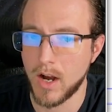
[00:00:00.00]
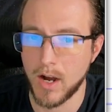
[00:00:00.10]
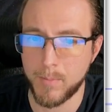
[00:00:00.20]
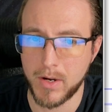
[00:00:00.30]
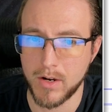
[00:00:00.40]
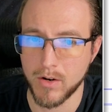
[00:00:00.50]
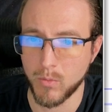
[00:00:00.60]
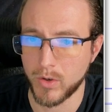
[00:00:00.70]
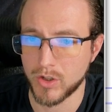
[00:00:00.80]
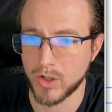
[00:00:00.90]
up
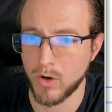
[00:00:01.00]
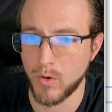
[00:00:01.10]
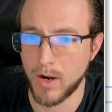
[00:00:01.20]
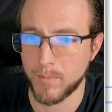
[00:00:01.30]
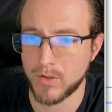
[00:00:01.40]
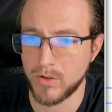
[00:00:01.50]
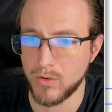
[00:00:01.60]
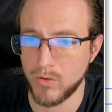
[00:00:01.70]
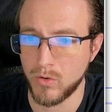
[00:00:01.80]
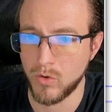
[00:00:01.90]
here, which go up
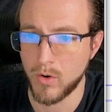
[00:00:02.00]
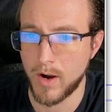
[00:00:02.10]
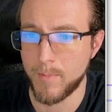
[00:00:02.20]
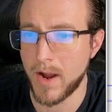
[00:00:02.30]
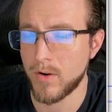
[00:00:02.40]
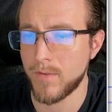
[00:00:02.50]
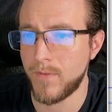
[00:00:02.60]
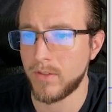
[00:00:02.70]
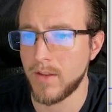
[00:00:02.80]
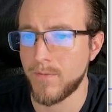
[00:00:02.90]
to about
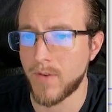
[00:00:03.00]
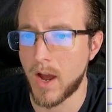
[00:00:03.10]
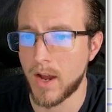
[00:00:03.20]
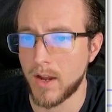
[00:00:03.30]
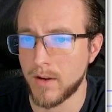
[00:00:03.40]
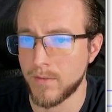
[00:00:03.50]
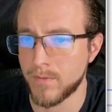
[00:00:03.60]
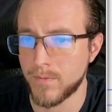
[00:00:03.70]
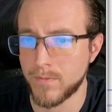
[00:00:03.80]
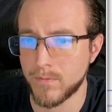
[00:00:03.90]

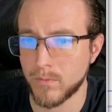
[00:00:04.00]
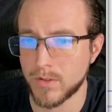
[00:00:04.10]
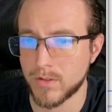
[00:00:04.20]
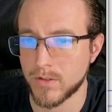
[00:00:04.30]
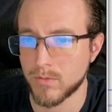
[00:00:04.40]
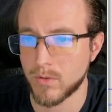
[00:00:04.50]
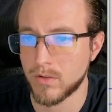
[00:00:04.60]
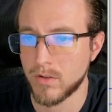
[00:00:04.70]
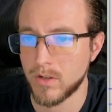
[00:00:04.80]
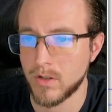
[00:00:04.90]
55. What's this
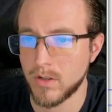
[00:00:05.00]
one?